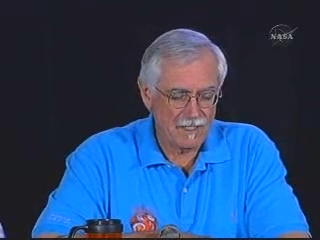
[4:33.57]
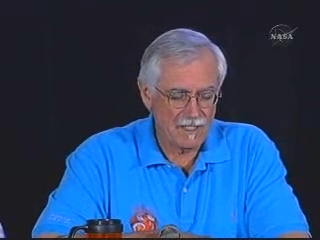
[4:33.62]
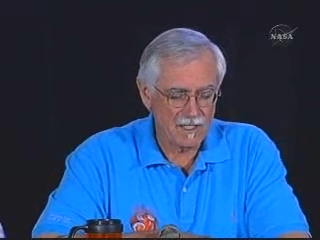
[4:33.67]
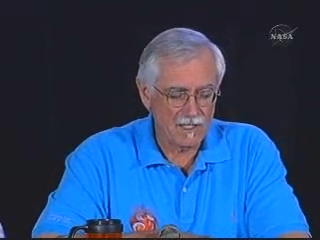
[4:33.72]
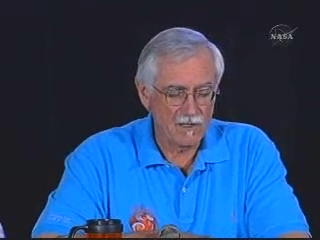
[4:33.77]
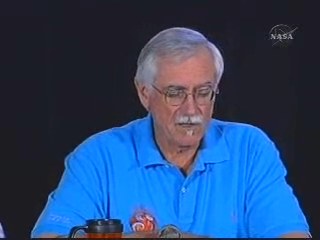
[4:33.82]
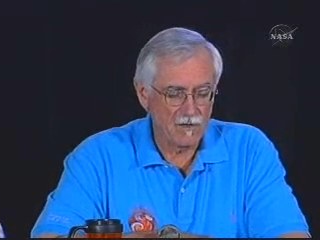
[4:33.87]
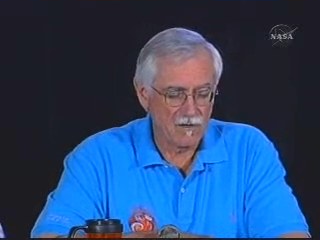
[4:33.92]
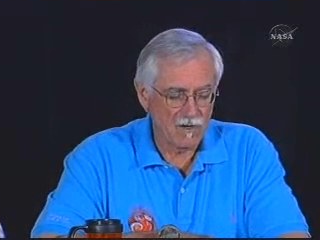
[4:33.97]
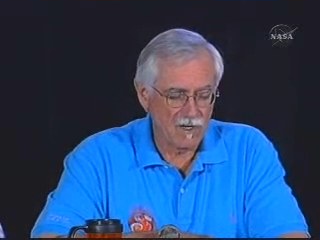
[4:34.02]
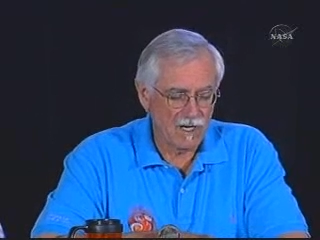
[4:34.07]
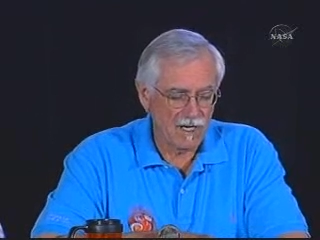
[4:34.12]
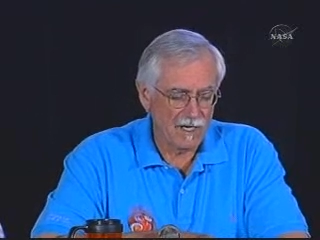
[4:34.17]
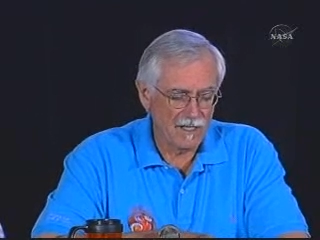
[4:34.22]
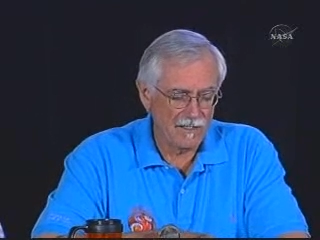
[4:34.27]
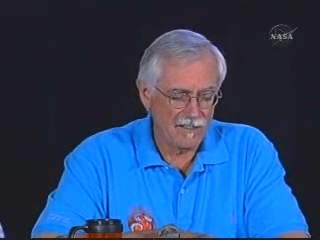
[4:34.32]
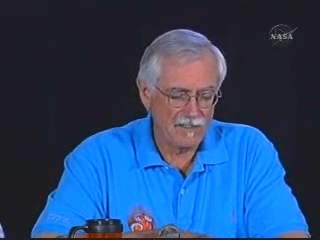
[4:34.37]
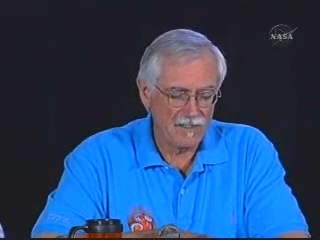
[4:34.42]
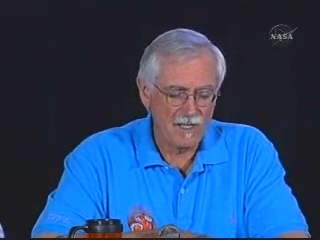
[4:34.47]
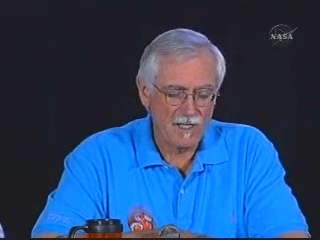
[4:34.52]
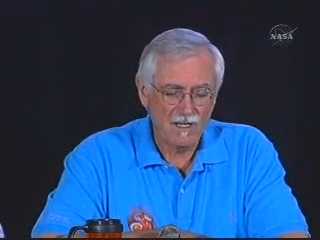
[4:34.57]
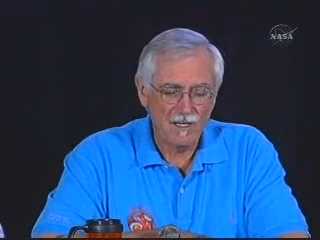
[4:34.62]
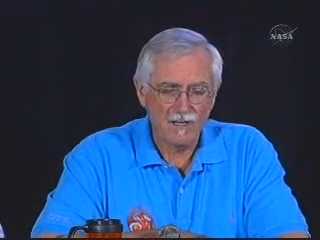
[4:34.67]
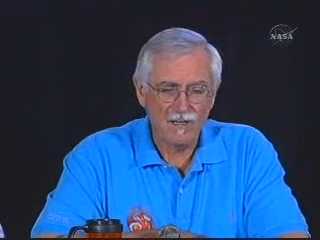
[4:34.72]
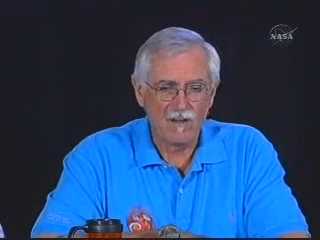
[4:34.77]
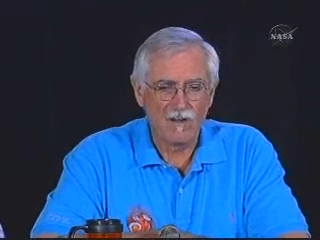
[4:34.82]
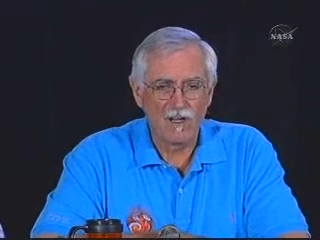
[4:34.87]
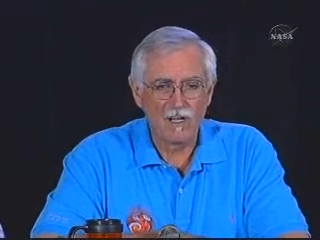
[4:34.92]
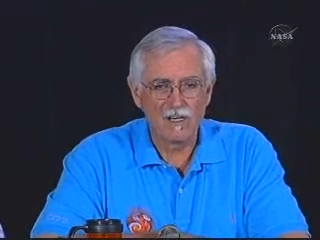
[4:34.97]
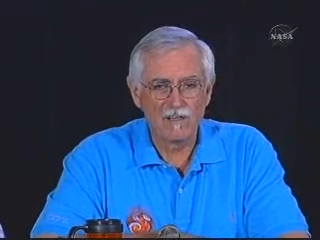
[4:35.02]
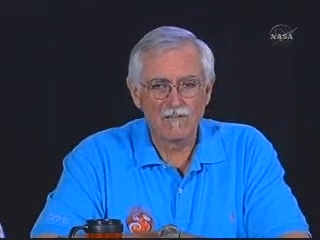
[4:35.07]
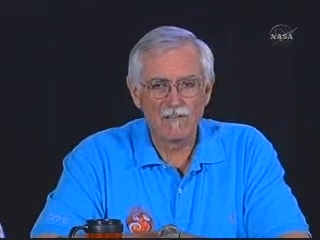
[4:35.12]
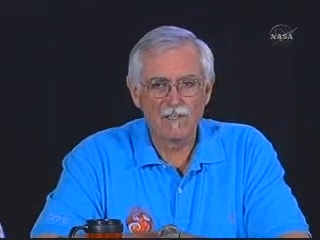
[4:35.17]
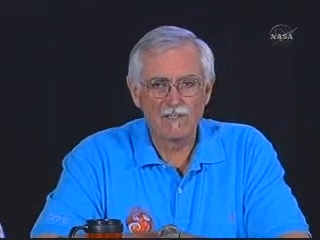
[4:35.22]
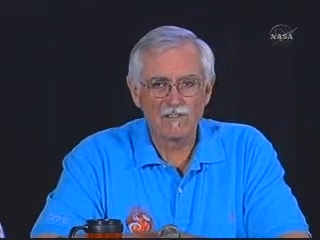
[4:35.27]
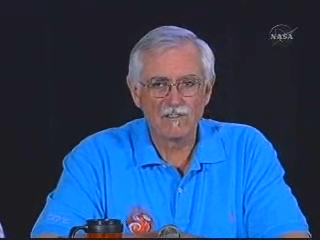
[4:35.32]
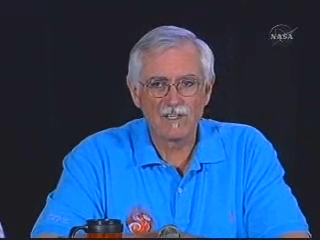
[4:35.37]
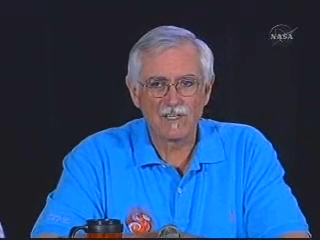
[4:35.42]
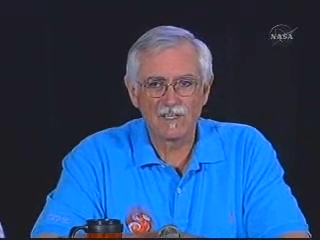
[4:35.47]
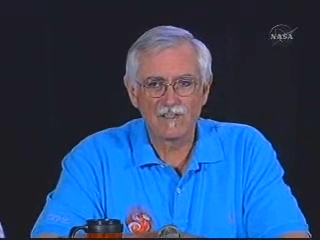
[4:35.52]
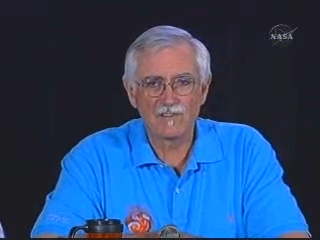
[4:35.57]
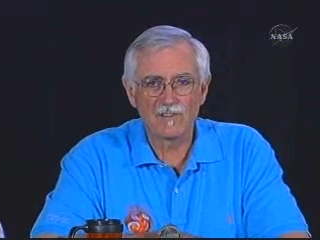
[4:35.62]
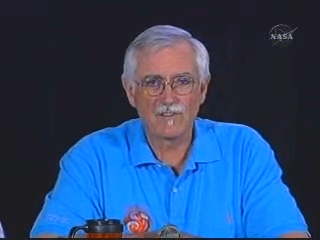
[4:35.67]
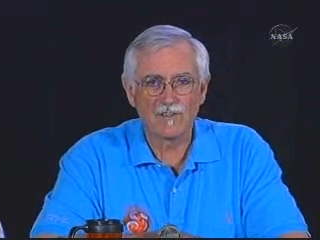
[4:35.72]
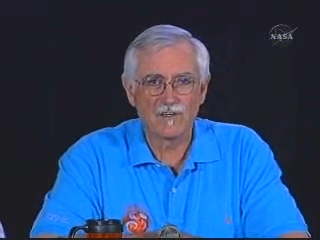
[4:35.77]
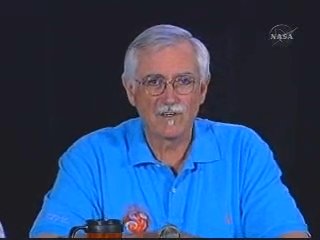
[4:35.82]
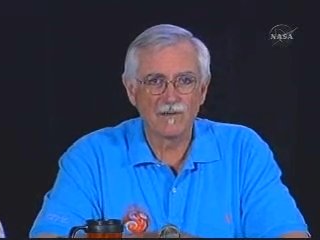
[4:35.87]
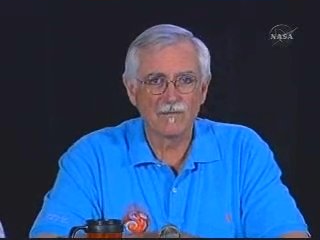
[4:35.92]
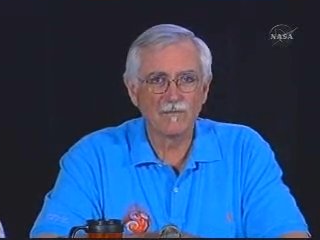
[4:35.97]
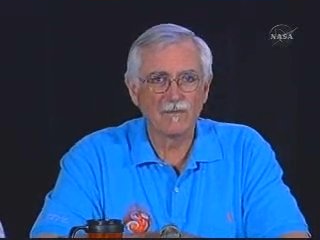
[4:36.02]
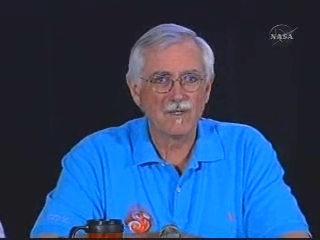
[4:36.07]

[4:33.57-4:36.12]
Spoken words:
chlorides. All of these things are